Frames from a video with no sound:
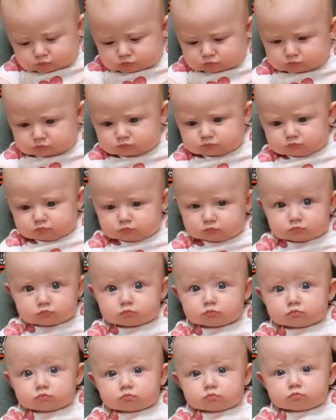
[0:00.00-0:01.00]

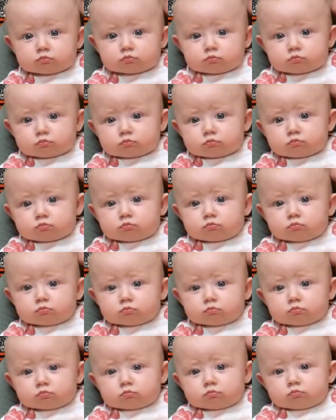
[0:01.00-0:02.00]

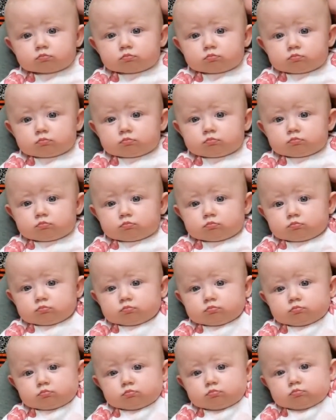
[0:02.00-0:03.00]

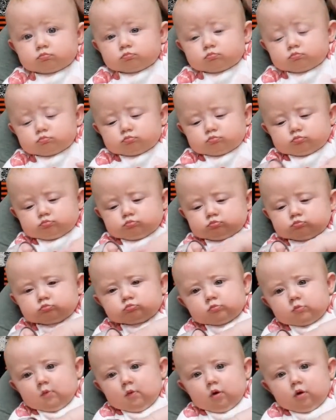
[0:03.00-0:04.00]

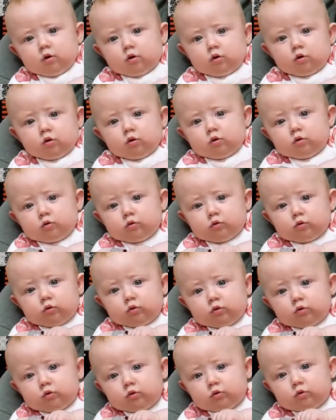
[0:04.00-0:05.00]

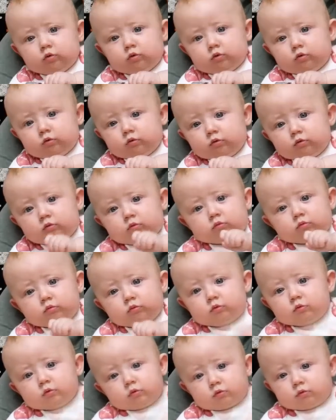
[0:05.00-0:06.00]

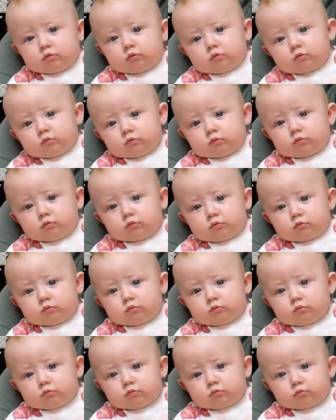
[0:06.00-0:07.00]

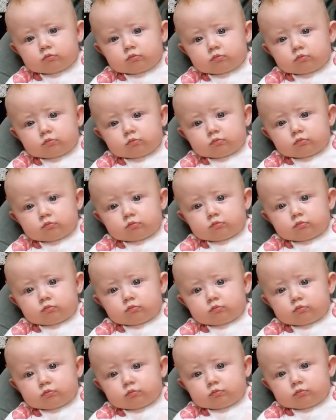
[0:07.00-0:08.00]

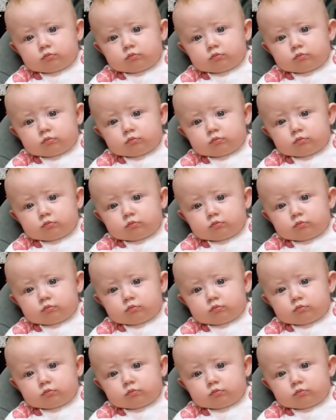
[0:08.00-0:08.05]
(silent)